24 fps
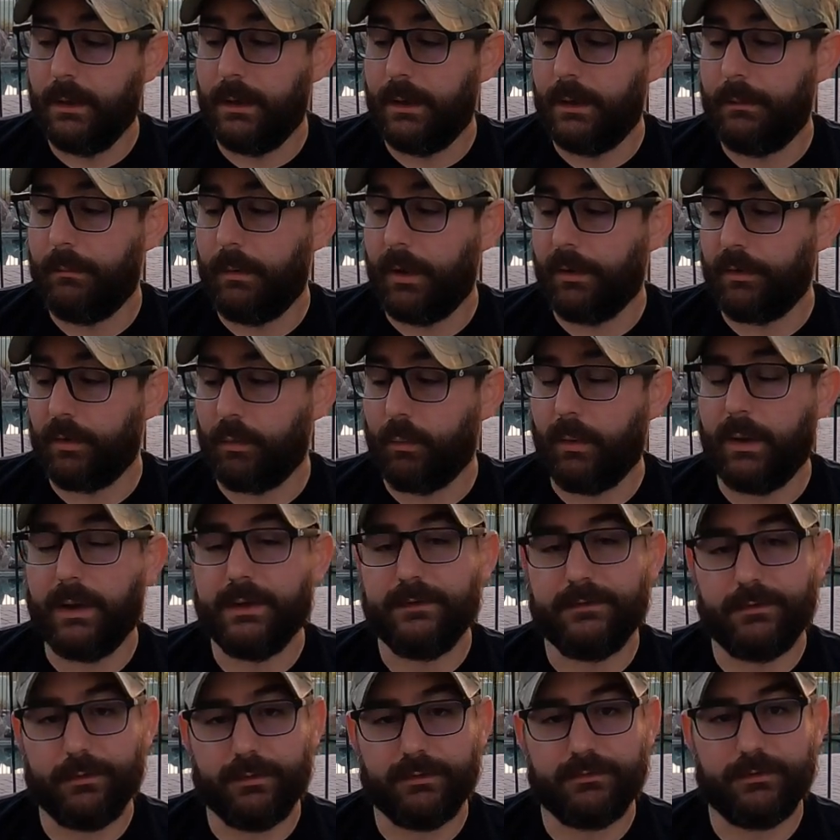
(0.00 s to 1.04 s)
Um,
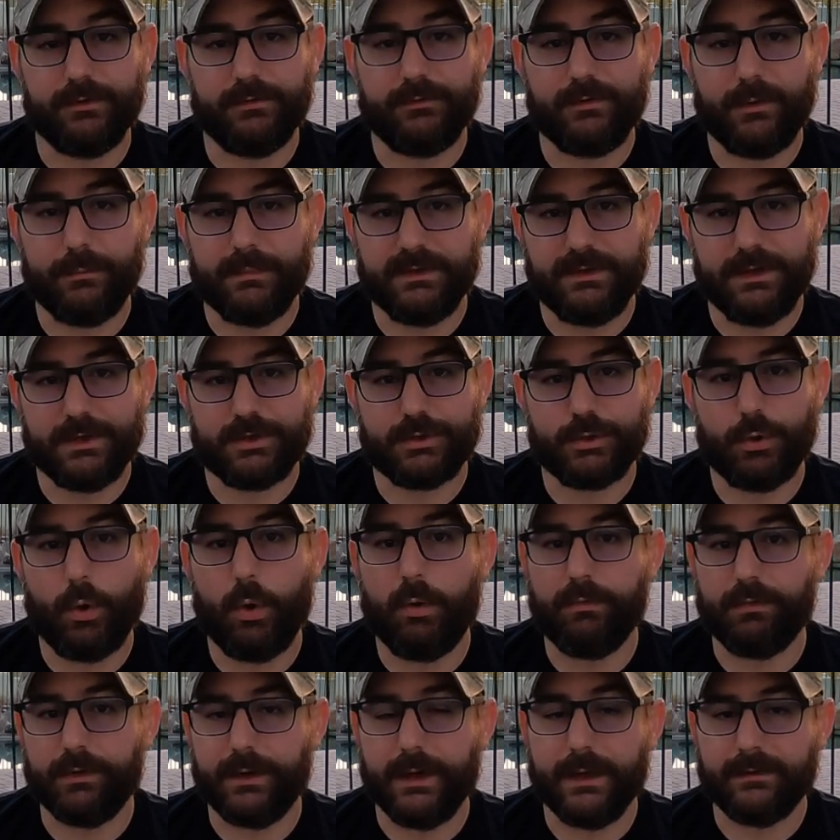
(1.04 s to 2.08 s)
otherwise, there's some additional
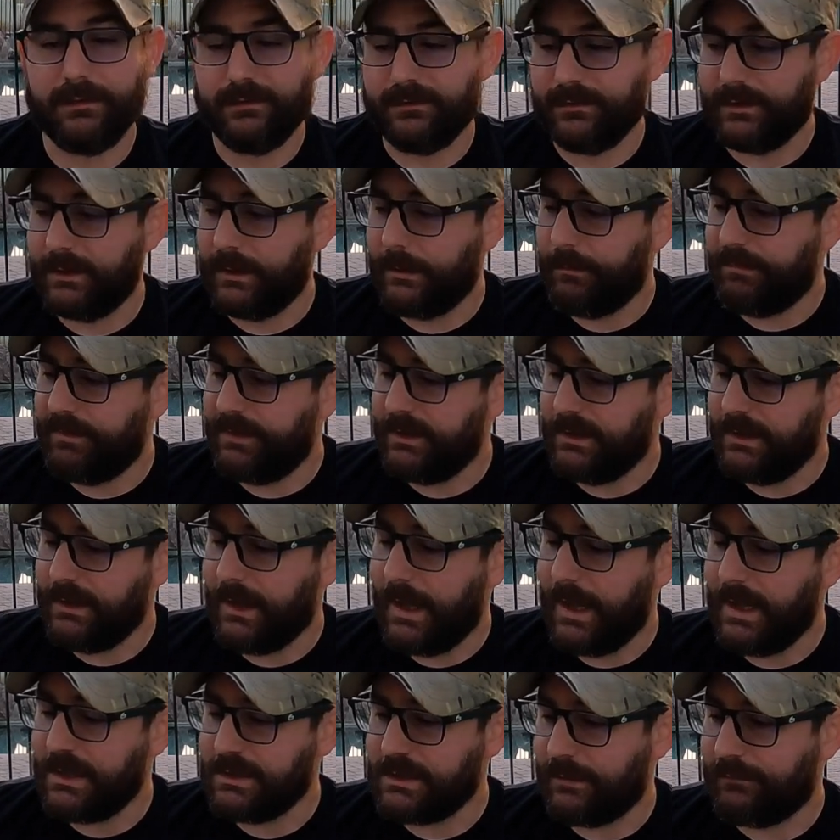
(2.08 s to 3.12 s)
overhead to set up the
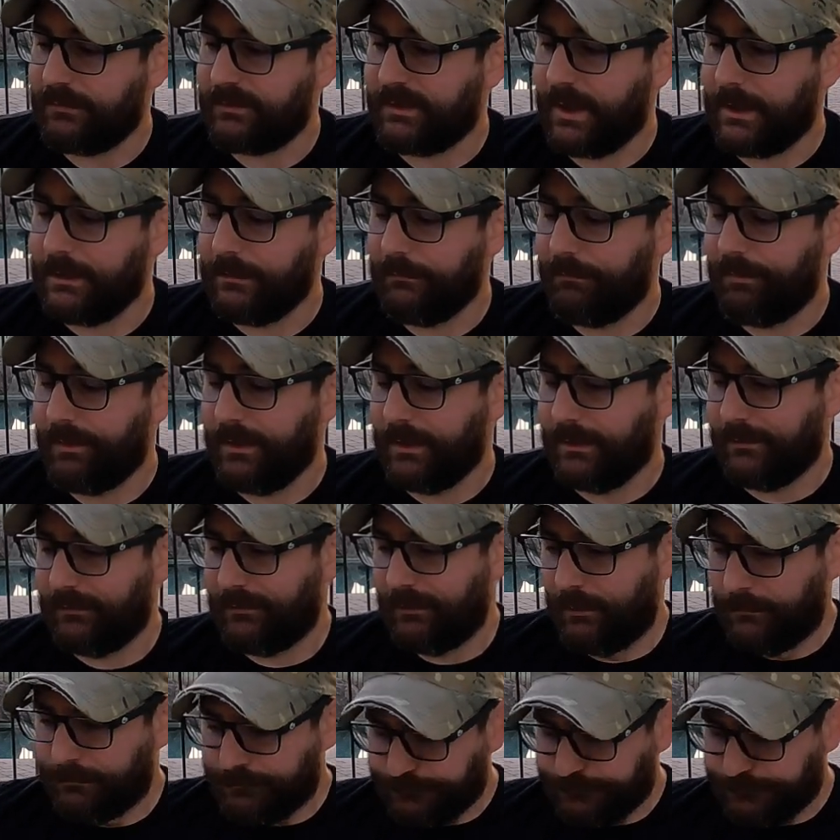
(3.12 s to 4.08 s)
HF side of things.